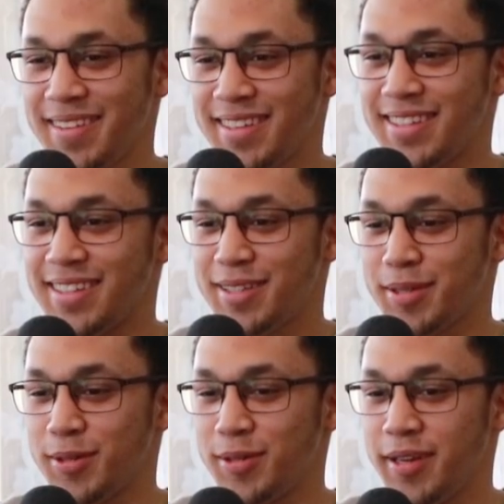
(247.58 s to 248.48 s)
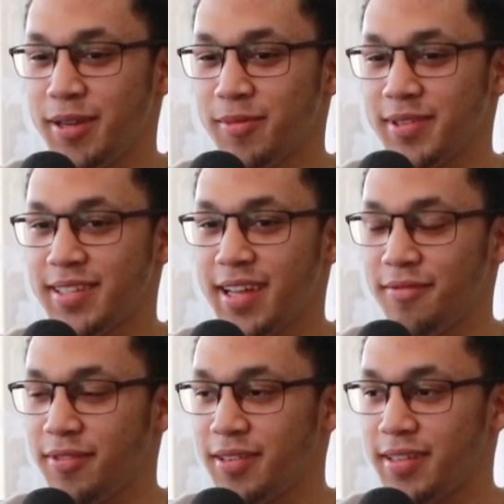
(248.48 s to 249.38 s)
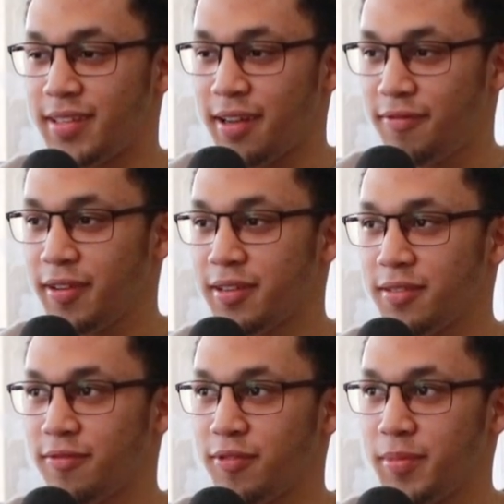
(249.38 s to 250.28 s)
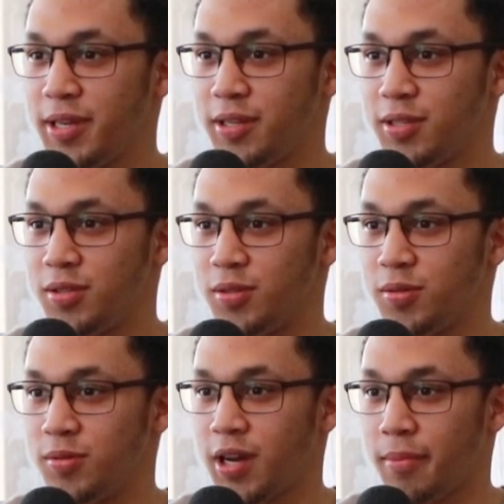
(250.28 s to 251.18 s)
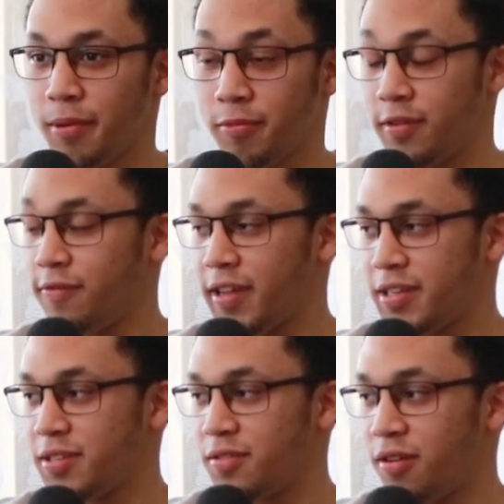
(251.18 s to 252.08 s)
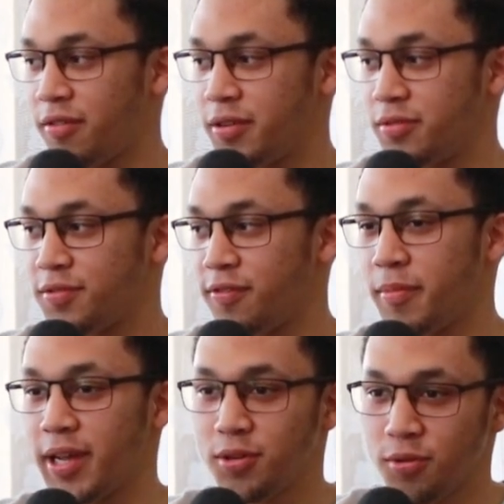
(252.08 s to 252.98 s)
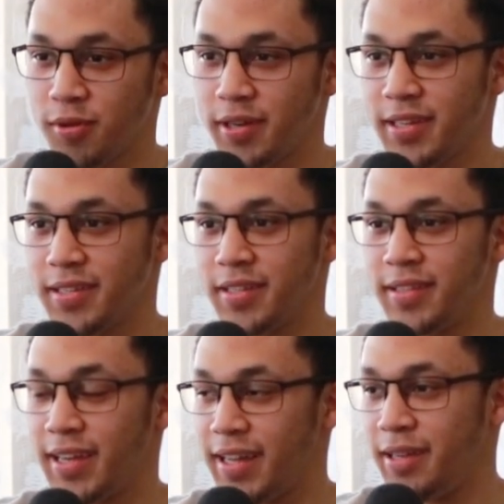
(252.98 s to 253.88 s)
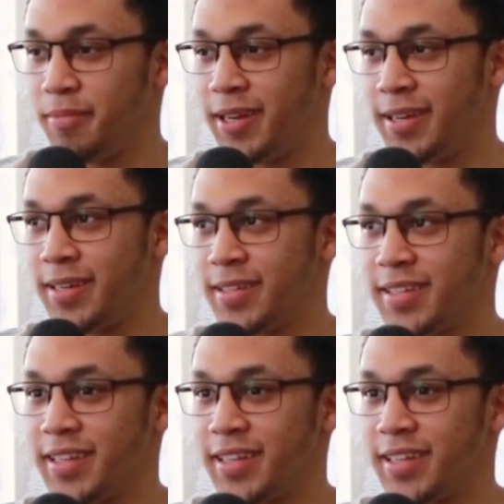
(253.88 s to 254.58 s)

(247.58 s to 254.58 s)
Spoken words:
Yeah, so it was never difficult for me to come up with fake scenarios for my toys and teddy bears.